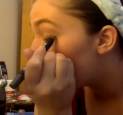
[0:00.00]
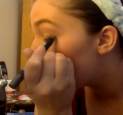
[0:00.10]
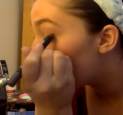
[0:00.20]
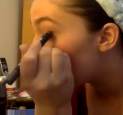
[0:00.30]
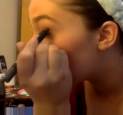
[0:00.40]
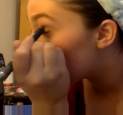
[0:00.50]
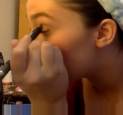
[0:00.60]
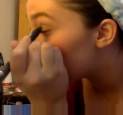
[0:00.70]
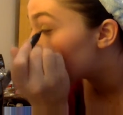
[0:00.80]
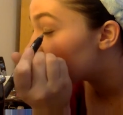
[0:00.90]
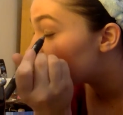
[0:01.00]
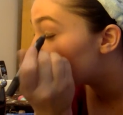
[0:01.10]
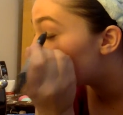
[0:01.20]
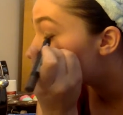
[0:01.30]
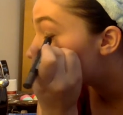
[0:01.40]
And you want to make sure that
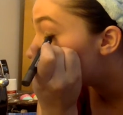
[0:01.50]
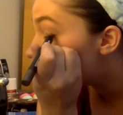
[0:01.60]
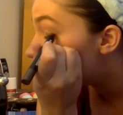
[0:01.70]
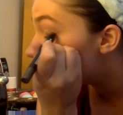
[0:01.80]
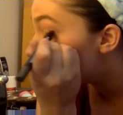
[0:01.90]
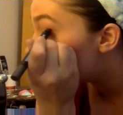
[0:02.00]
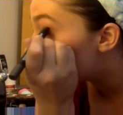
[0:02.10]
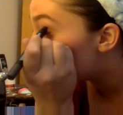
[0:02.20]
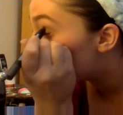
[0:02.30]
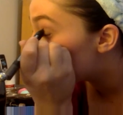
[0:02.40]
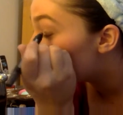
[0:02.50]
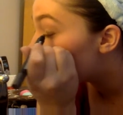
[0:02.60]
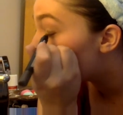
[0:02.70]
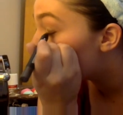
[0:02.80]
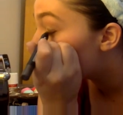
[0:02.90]
they're as closely identical as you
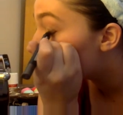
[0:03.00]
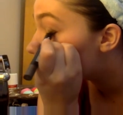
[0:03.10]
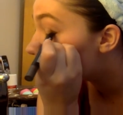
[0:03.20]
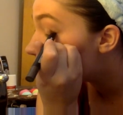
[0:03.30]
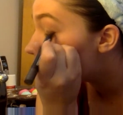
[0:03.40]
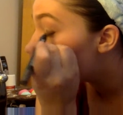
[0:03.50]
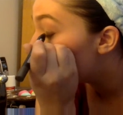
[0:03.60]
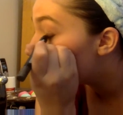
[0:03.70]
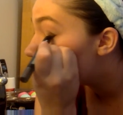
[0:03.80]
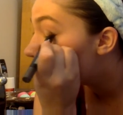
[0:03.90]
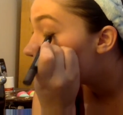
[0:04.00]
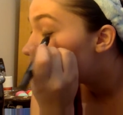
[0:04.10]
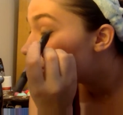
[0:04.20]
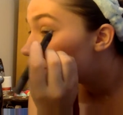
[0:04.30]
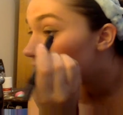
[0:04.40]
can. It's hard to
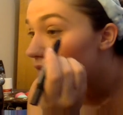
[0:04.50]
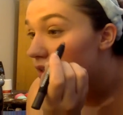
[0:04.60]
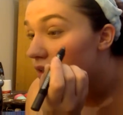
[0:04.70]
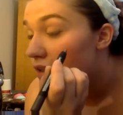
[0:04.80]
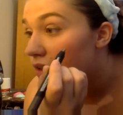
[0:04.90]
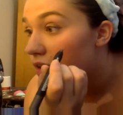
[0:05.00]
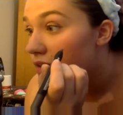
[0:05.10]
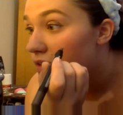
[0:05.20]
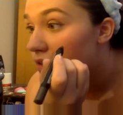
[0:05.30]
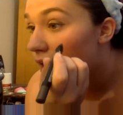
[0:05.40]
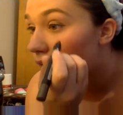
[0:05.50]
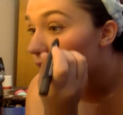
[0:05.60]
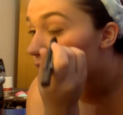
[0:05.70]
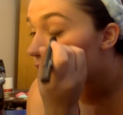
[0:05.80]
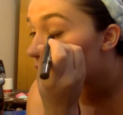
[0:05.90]
see
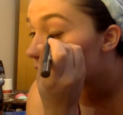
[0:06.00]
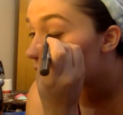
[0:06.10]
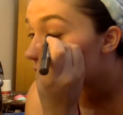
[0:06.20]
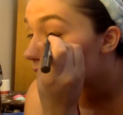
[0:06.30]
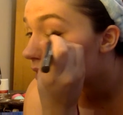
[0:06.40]
exactly